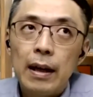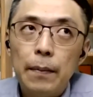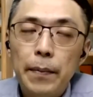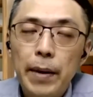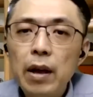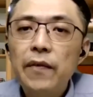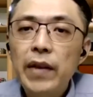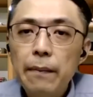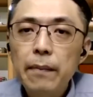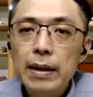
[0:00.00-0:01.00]
Many of
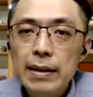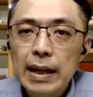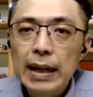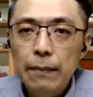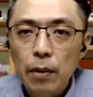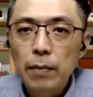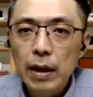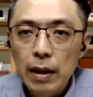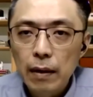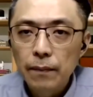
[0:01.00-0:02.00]
them are stuck in
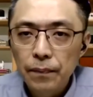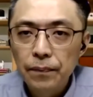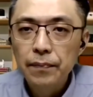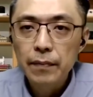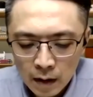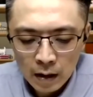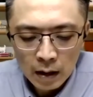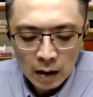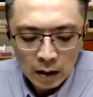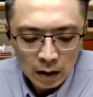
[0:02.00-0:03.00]
property.
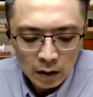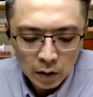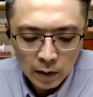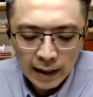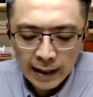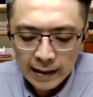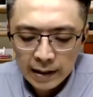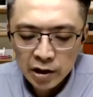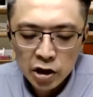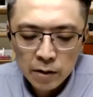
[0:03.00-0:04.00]
So ladies
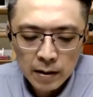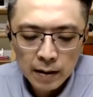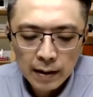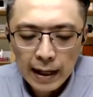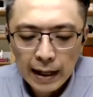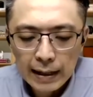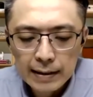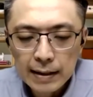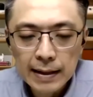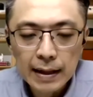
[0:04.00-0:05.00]
and gentlemen, that is
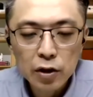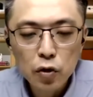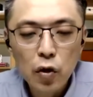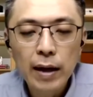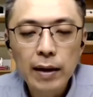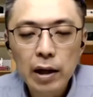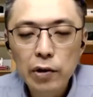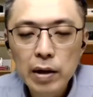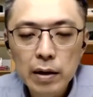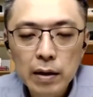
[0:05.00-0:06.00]
the 6
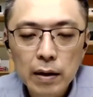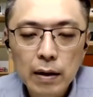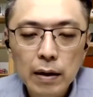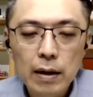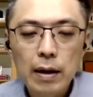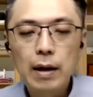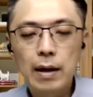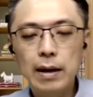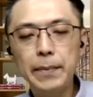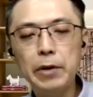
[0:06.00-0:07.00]
criteria.
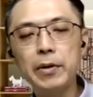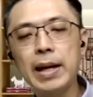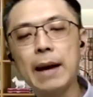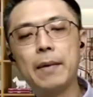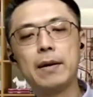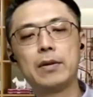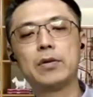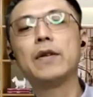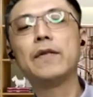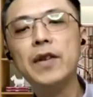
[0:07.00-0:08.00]
Let me recap.
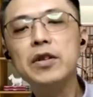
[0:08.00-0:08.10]
So the first